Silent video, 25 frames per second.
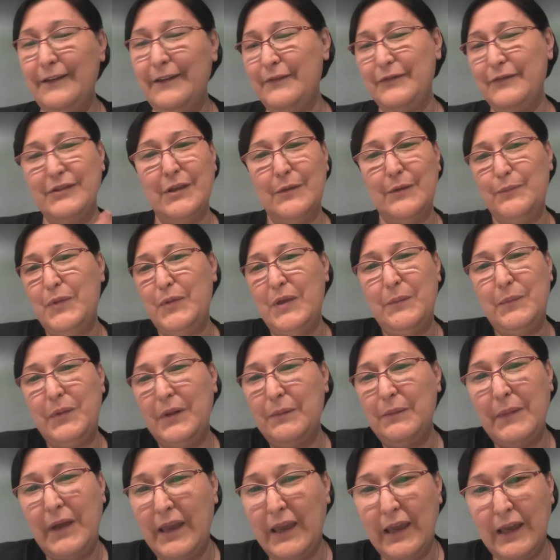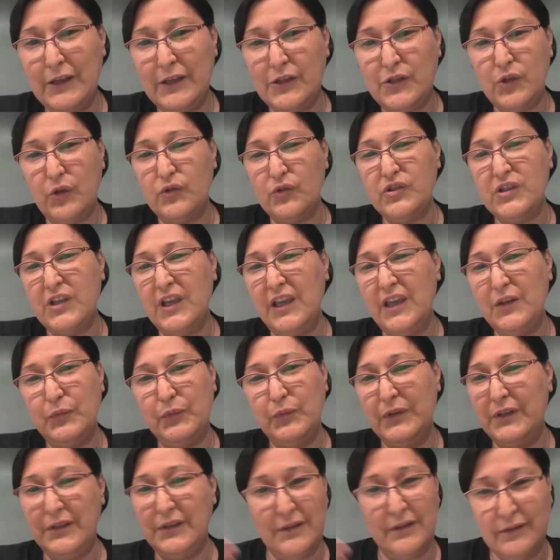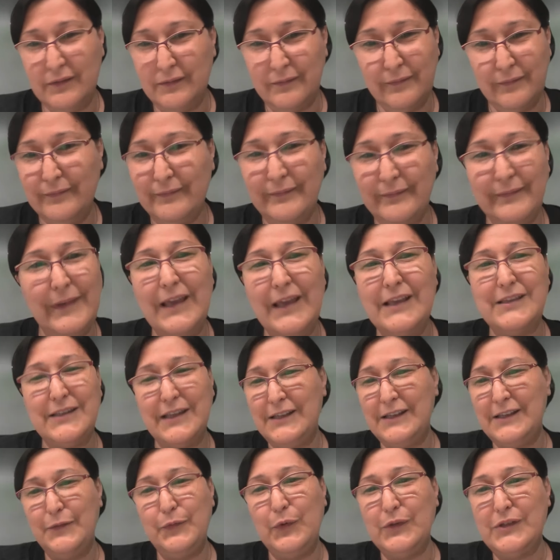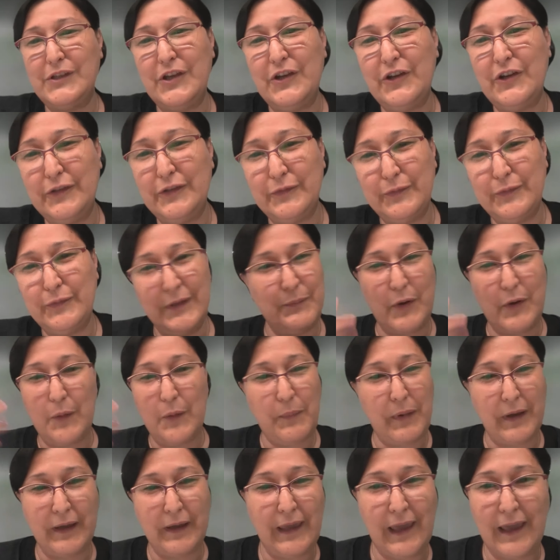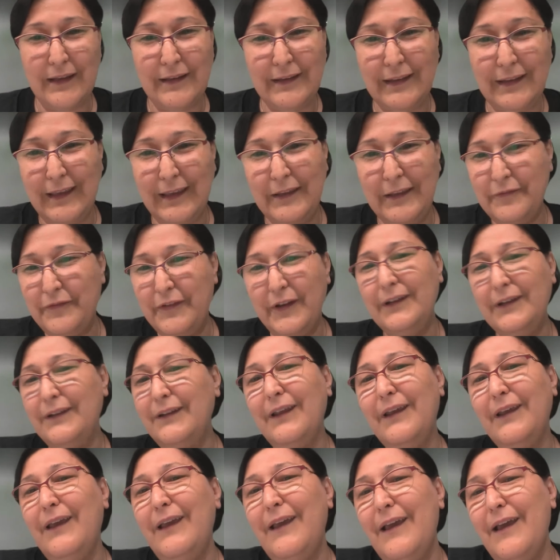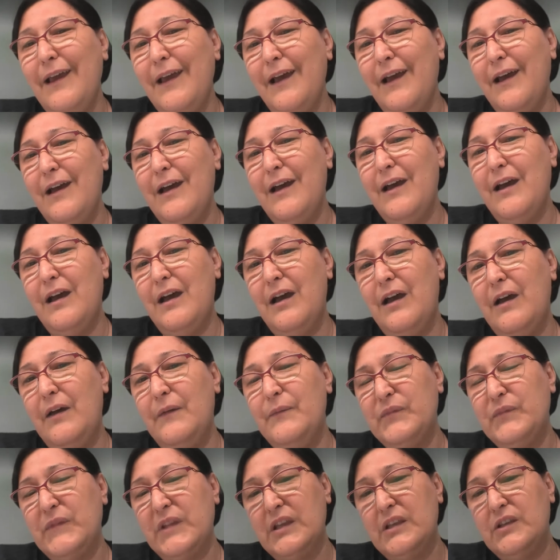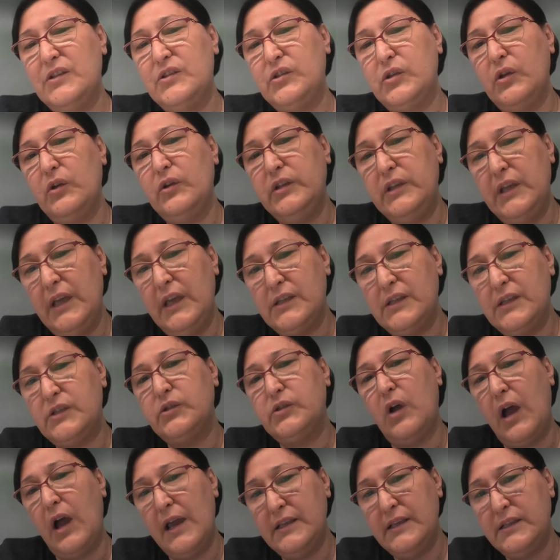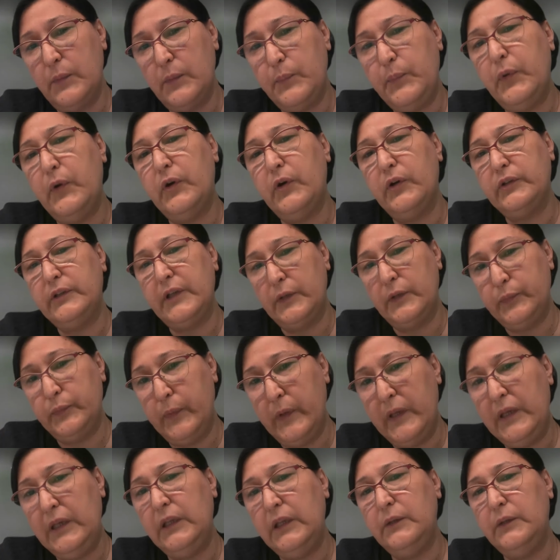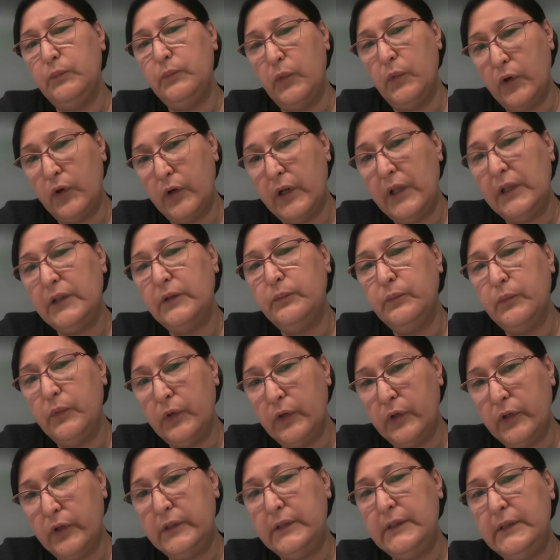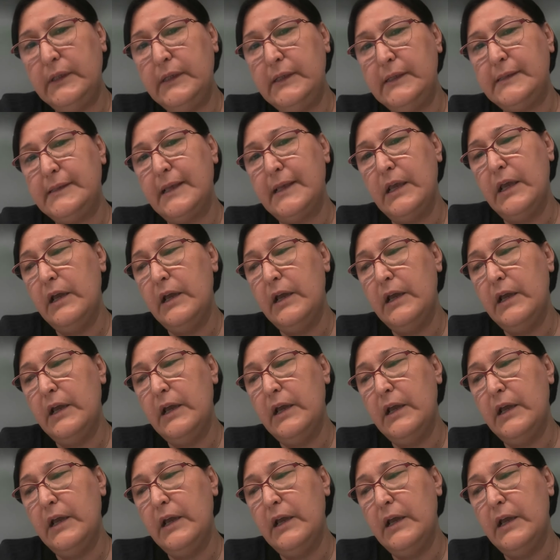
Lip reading: Some people might associate with, as it was heard, with propaganda even. So I support that we need more and more these